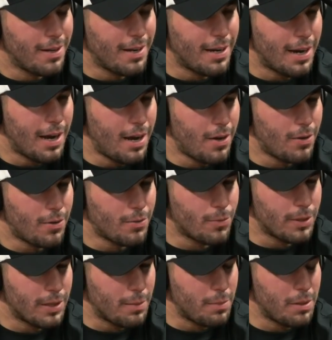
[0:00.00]
And now
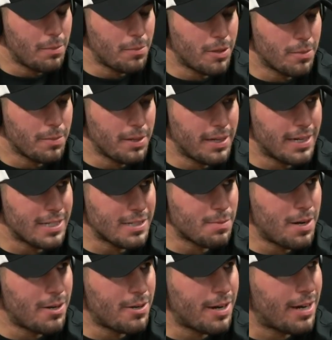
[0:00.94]
when they meme mug me, I
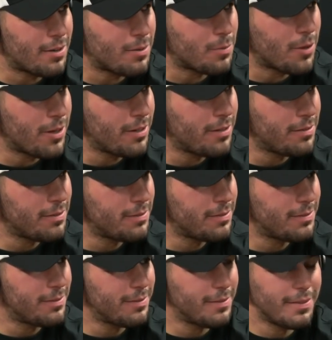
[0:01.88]
smile at them, right?
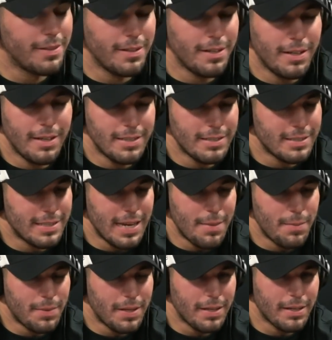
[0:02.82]

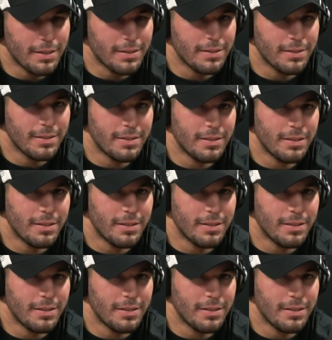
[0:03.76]
Same thing,